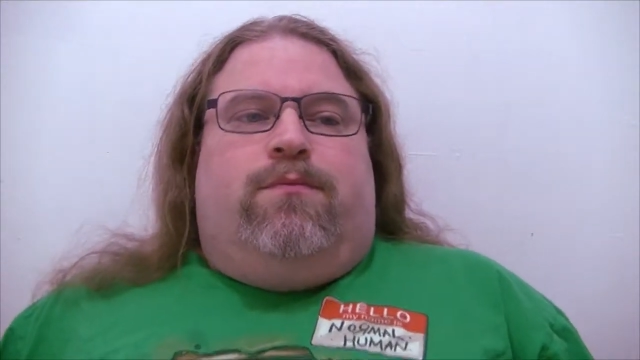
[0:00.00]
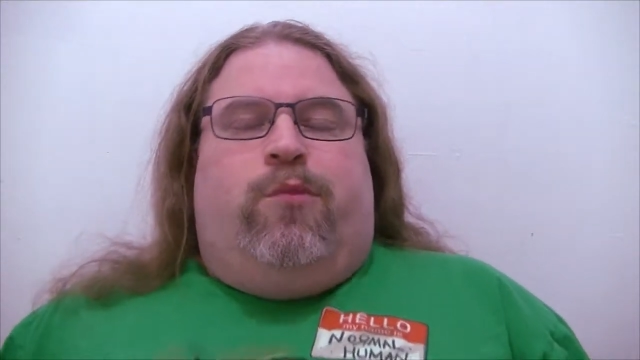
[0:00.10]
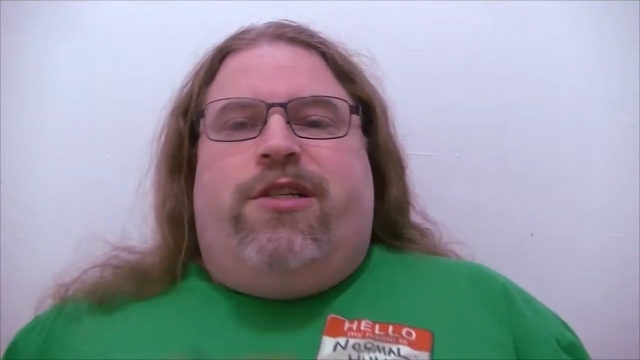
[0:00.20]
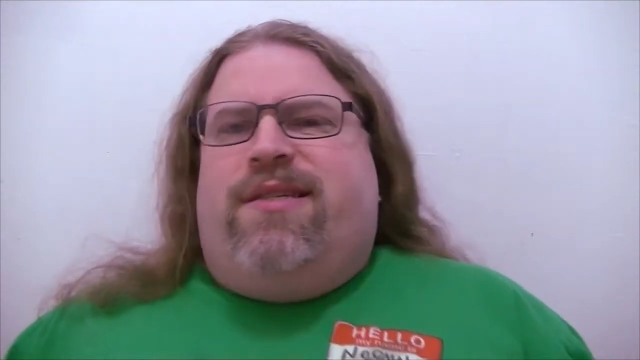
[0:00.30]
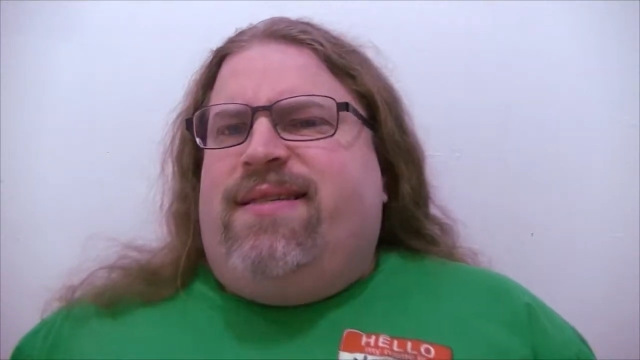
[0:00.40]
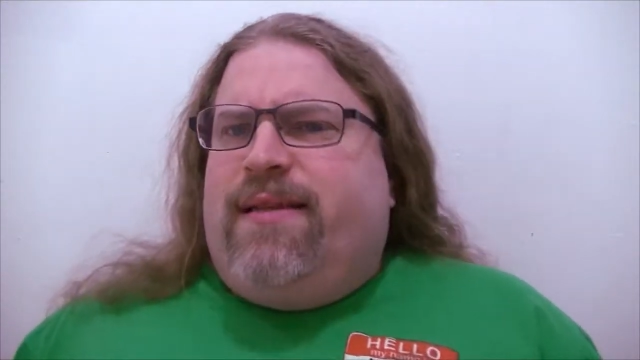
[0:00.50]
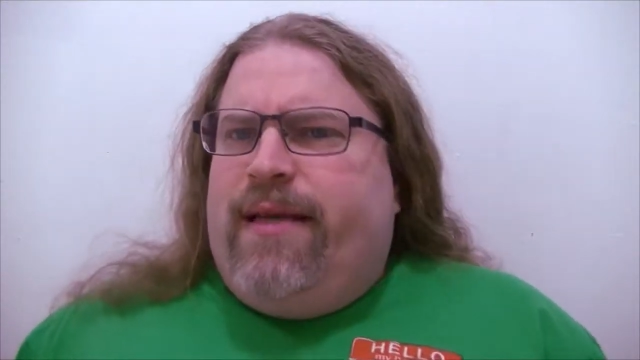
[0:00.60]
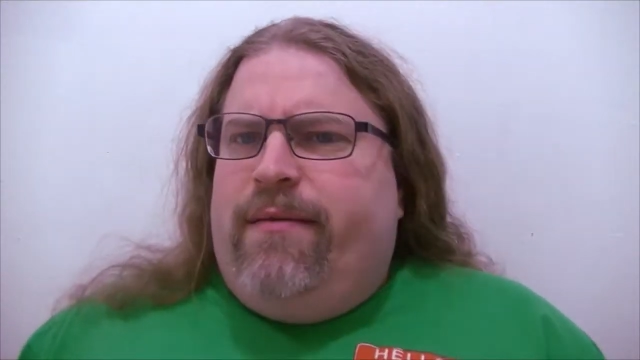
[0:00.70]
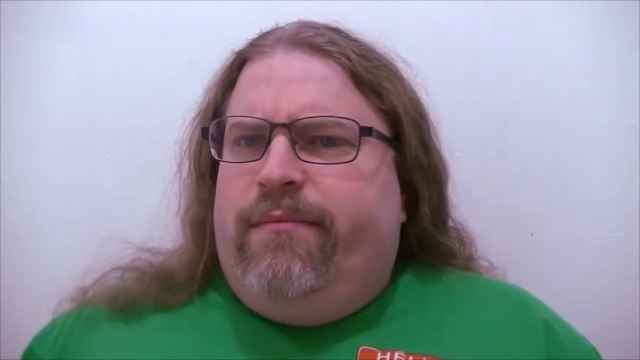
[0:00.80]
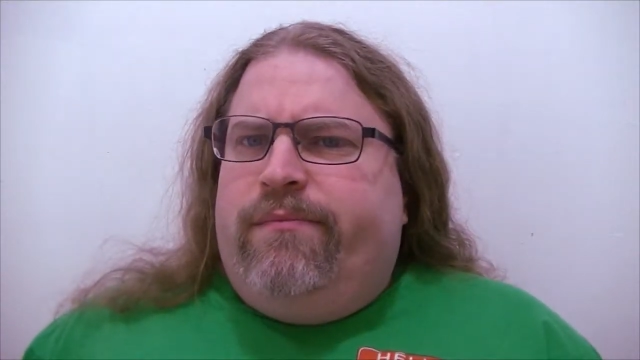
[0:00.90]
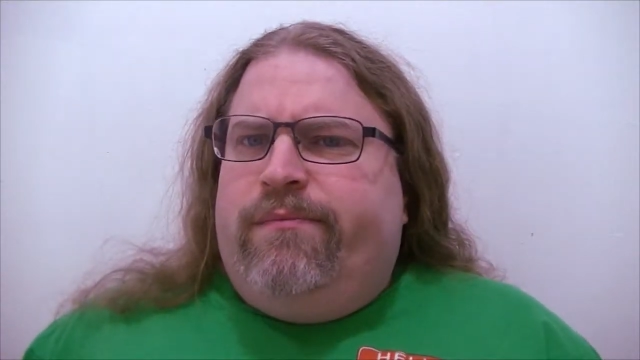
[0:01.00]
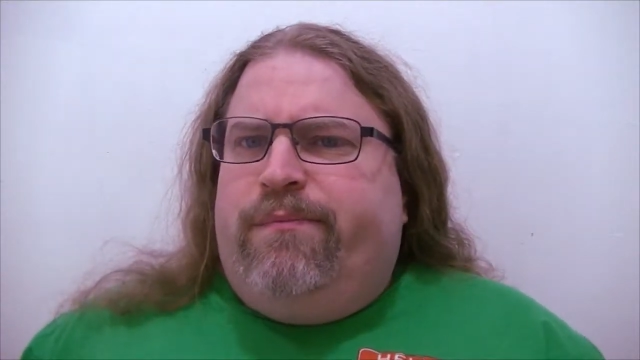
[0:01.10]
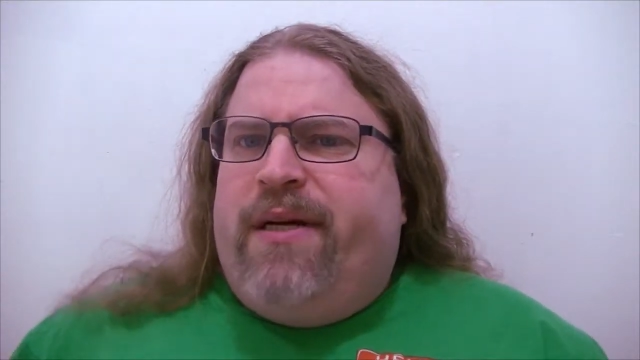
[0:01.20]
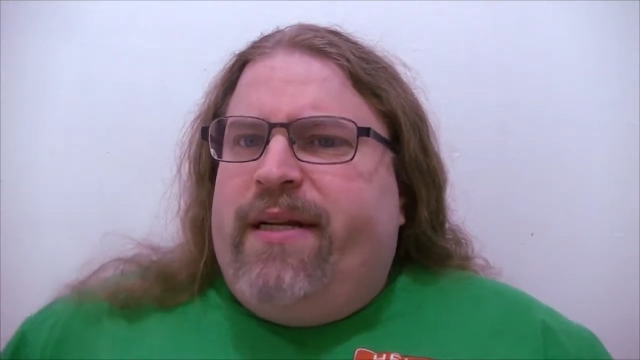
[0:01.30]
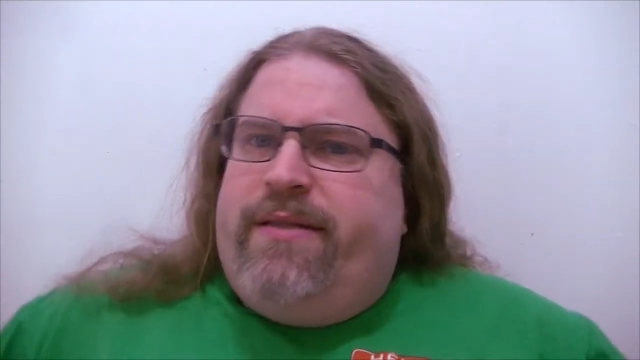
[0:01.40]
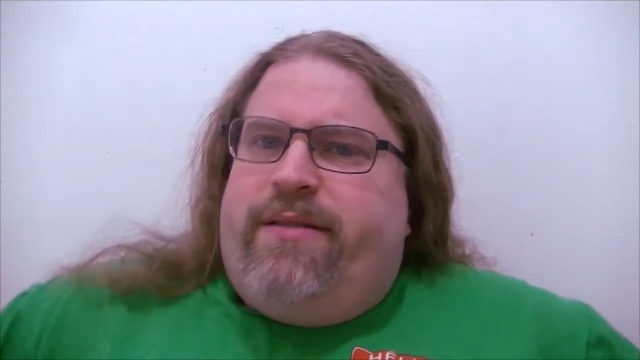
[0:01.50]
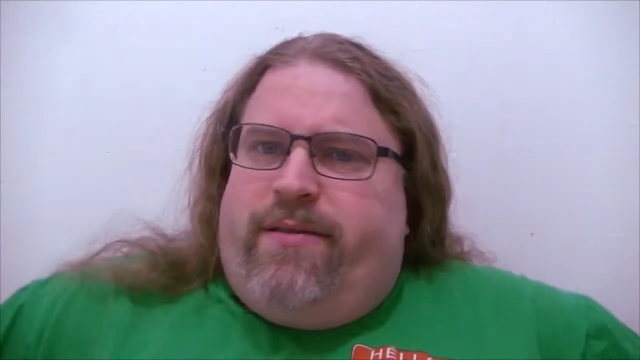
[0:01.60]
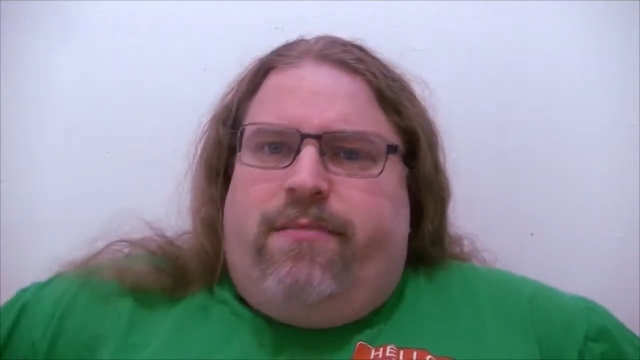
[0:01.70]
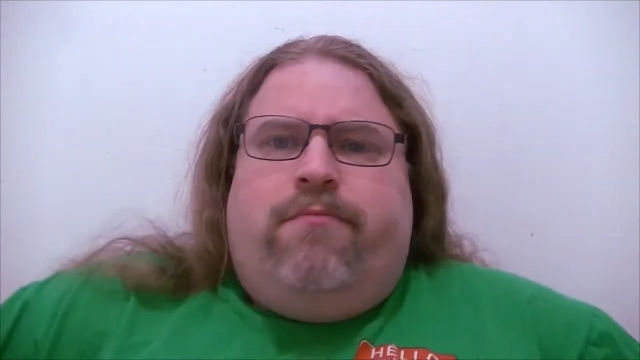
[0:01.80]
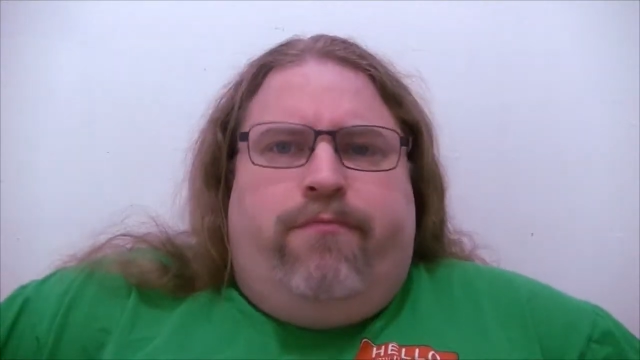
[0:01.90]
Which is silly, but
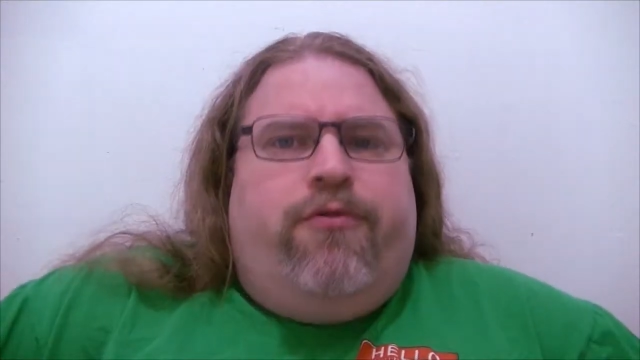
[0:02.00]
it's